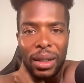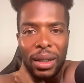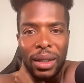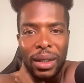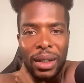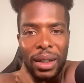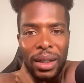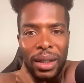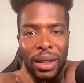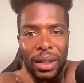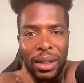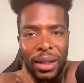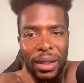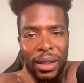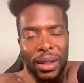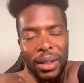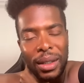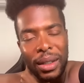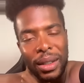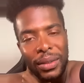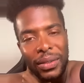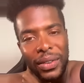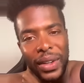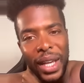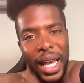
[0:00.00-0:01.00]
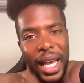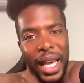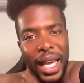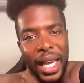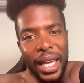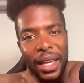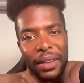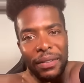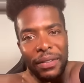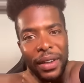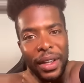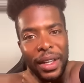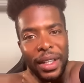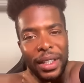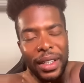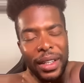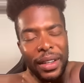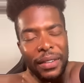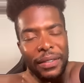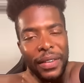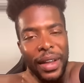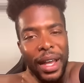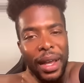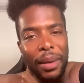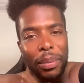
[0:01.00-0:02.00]
If I had, if
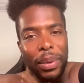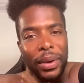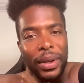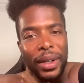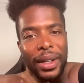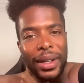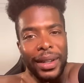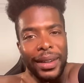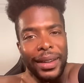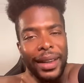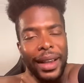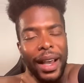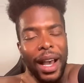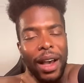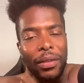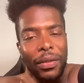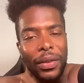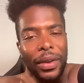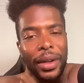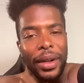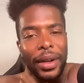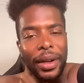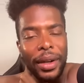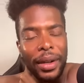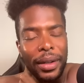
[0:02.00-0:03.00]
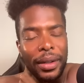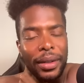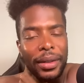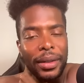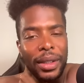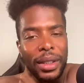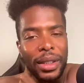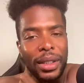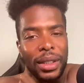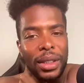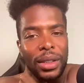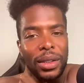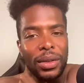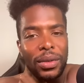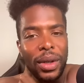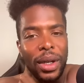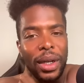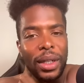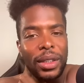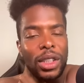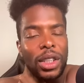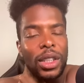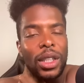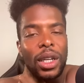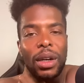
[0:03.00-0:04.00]
If I put that dick up in her and she
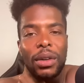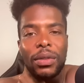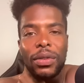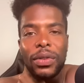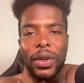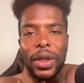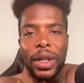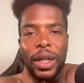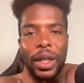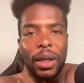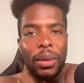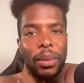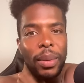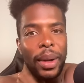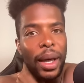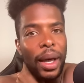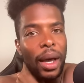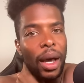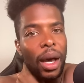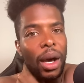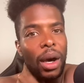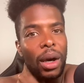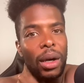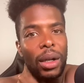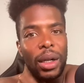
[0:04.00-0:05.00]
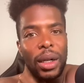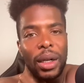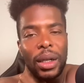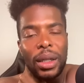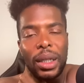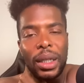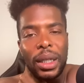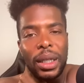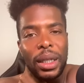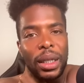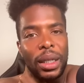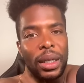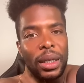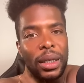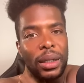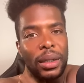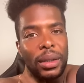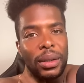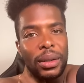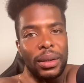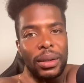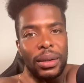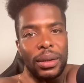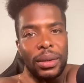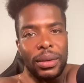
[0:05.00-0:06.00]
she gonna forget about all the other
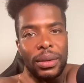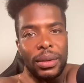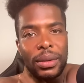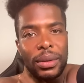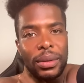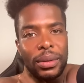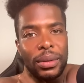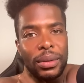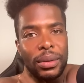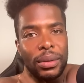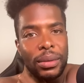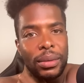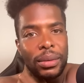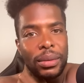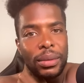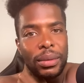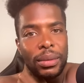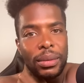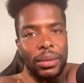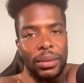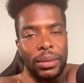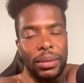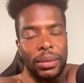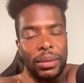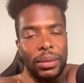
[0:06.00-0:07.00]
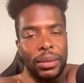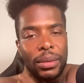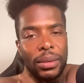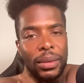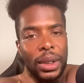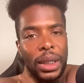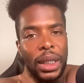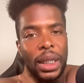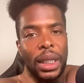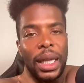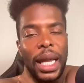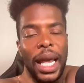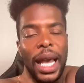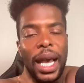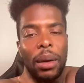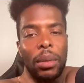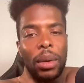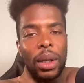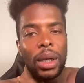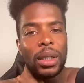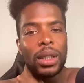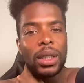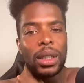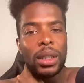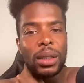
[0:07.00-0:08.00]
kids. She liable
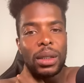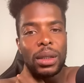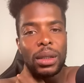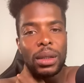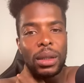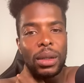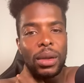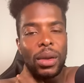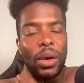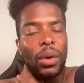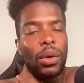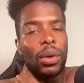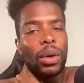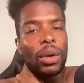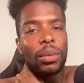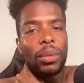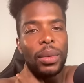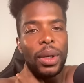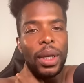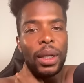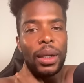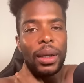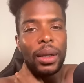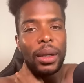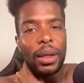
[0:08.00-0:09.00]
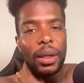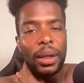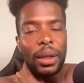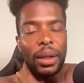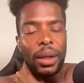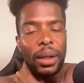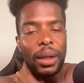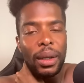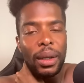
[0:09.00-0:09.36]
to just throw them in, in